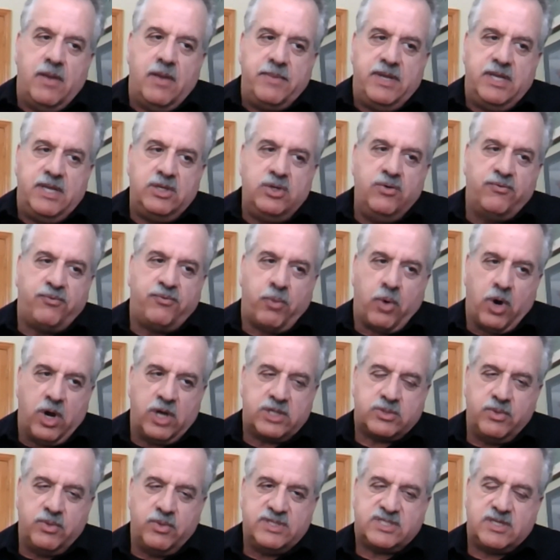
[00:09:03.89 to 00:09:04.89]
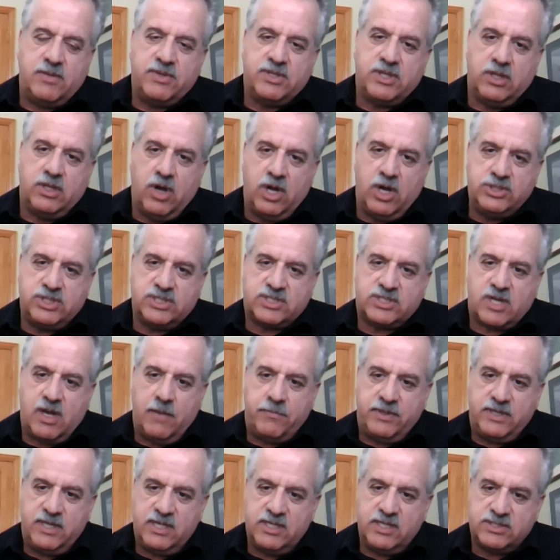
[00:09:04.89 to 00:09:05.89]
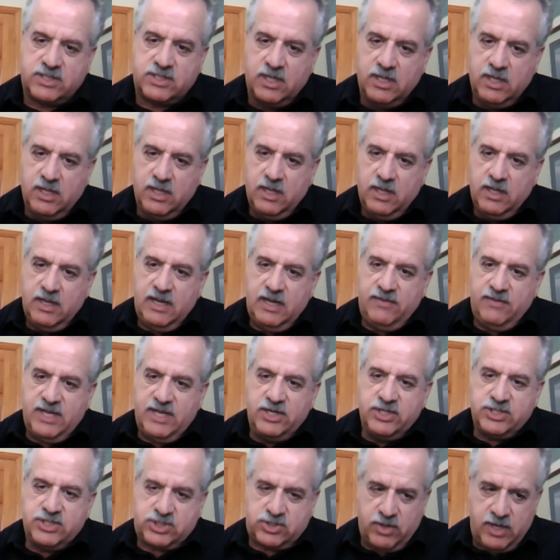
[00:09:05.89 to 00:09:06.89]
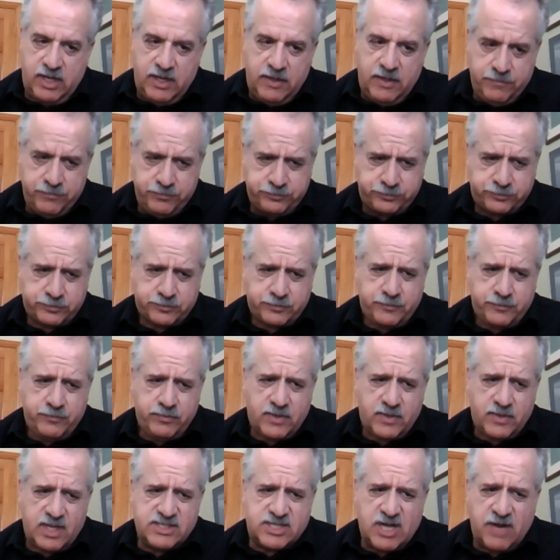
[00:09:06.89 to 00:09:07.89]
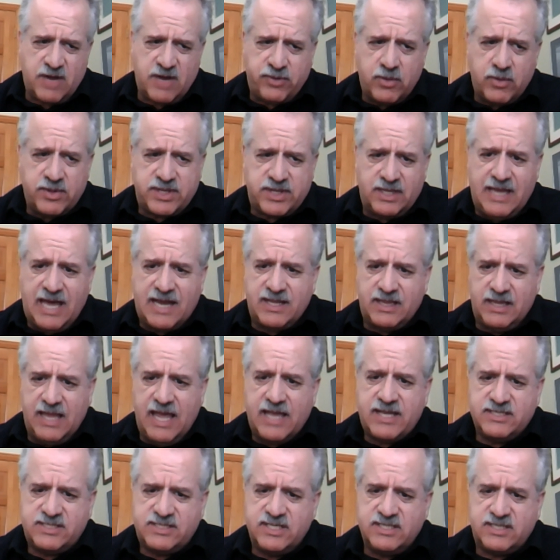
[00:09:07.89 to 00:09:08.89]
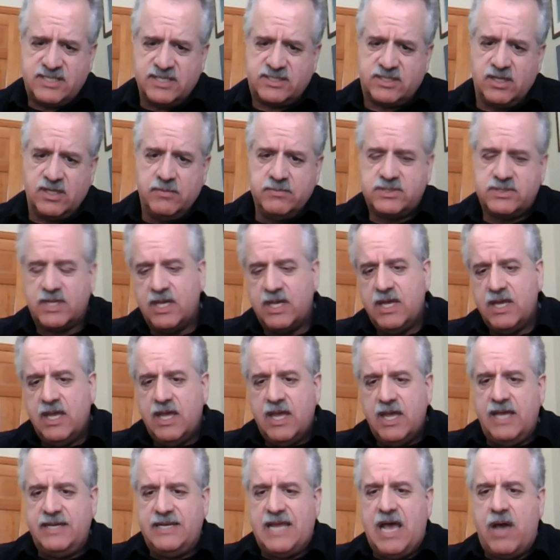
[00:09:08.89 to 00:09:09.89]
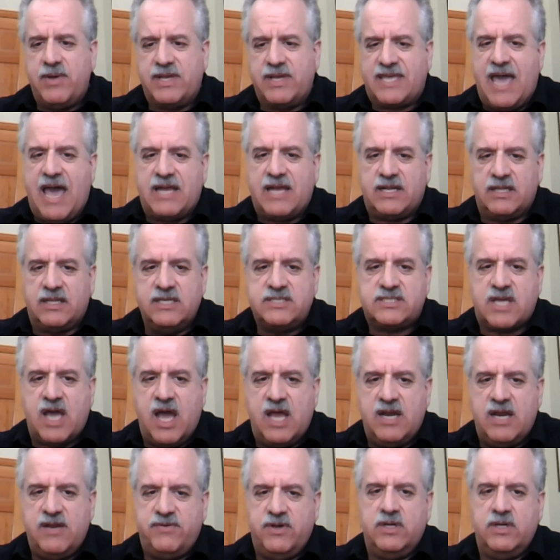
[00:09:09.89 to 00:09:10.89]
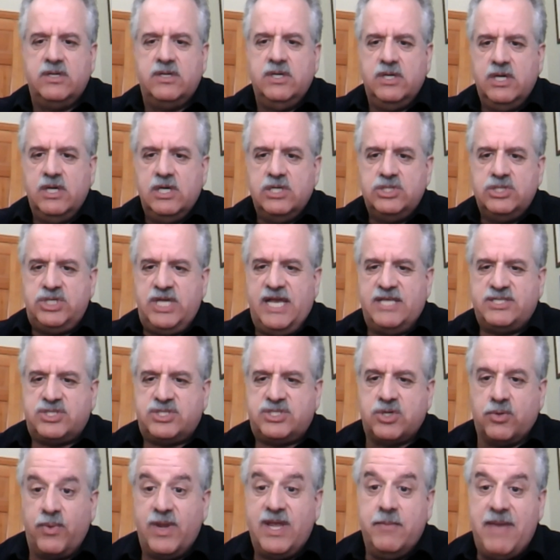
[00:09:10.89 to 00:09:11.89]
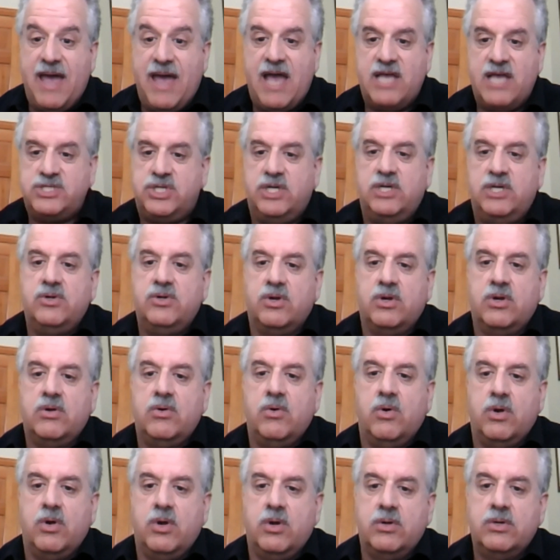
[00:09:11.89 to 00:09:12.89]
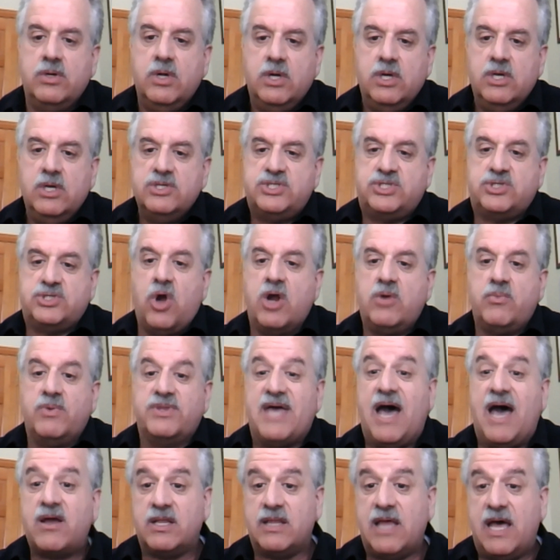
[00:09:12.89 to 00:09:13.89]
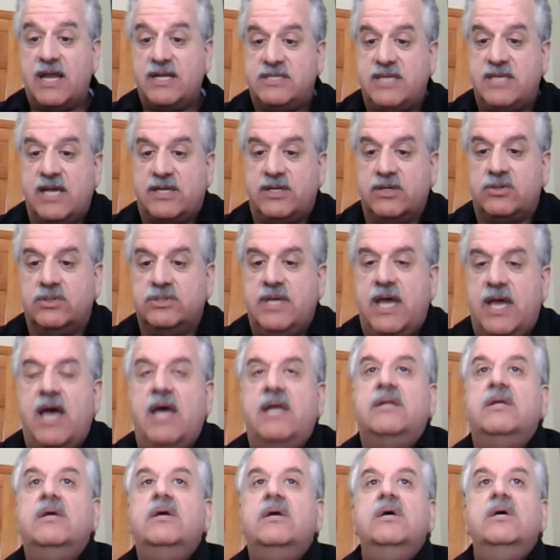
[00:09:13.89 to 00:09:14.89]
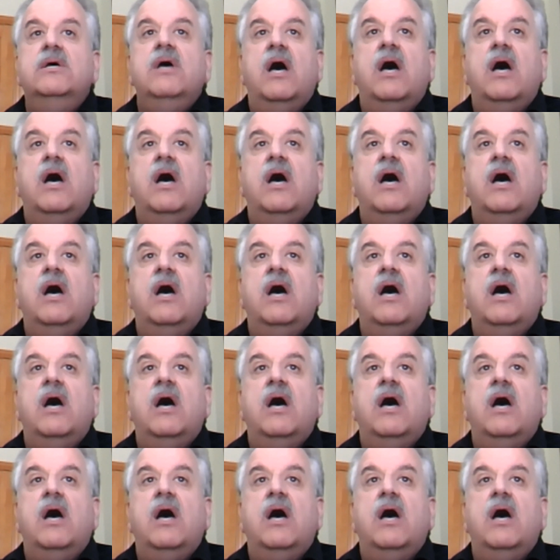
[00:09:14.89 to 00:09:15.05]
I mean, you've worked with some of the largest companies in the industry, suffering with a lot of legacy systems, and now at Catalyst, kind of a chance to reimagine or start without a lot of technical debt.